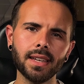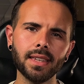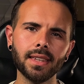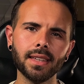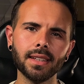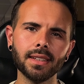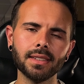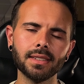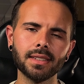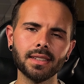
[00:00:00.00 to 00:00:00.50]

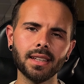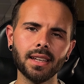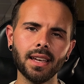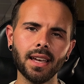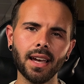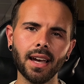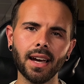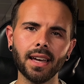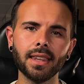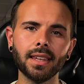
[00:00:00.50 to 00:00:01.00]
this
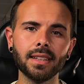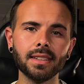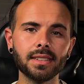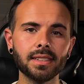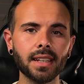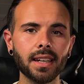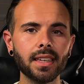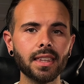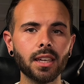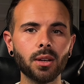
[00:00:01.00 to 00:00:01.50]
and they
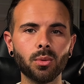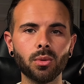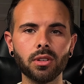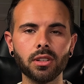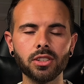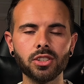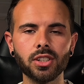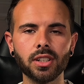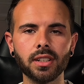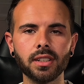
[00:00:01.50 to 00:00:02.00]
say they want to
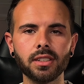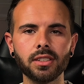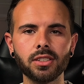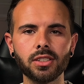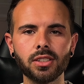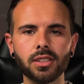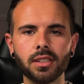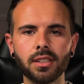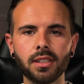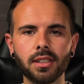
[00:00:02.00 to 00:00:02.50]

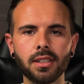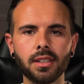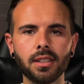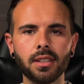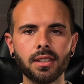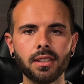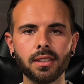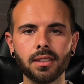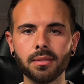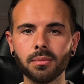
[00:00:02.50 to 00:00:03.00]
change,
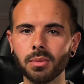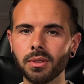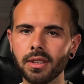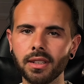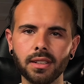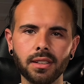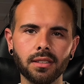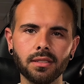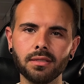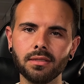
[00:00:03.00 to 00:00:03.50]
but they
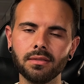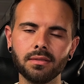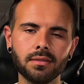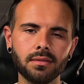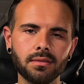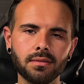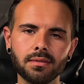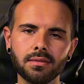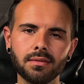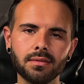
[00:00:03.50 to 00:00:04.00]
don't.
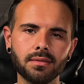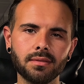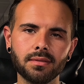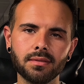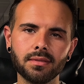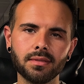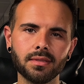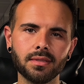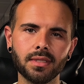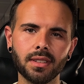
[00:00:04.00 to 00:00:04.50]

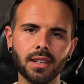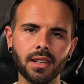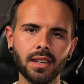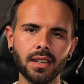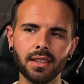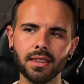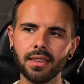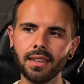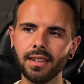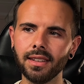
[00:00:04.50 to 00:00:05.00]

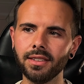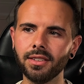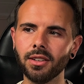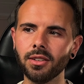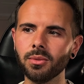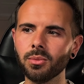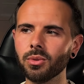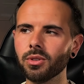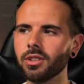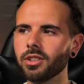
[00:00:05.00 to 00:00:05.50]
They
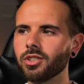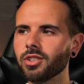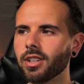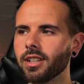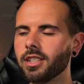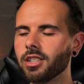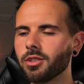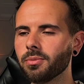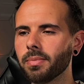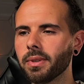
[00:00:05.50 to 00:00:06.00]
don't want to
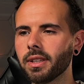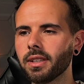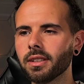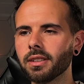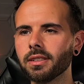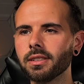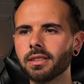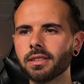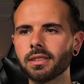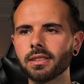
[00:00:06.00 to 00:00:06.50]
change
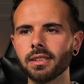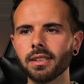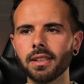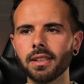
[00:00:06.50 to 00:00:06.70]
because